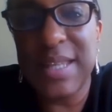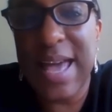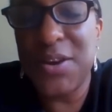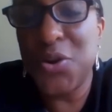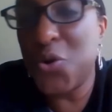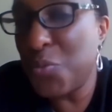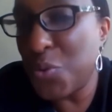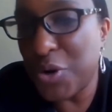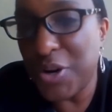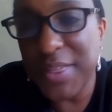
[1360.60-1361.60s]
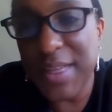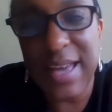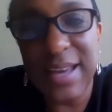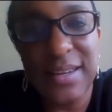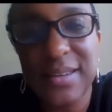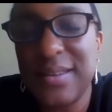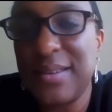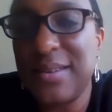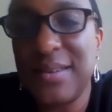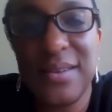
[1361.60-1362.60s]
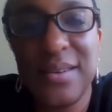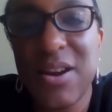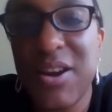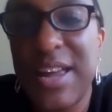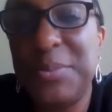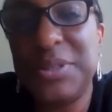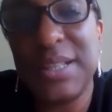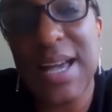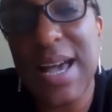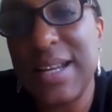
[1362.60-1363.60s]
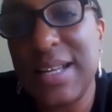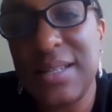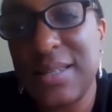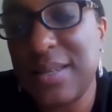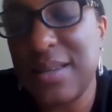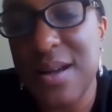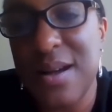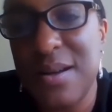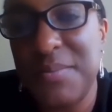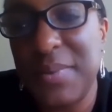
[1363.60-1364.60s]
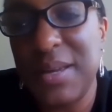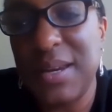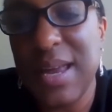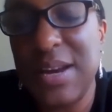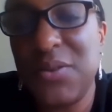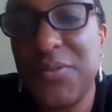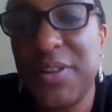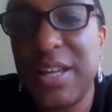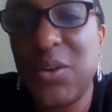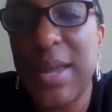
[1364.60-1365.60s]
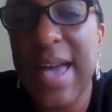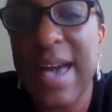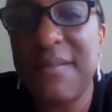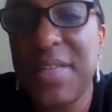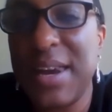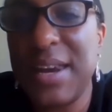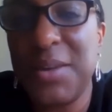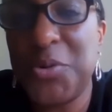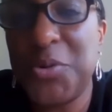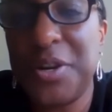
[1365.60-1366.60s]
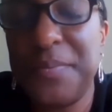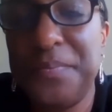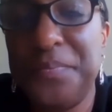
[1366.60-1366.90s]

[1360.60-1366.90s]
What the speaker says: that know more, that are able to guide us. And I don't feel like we have that anymore.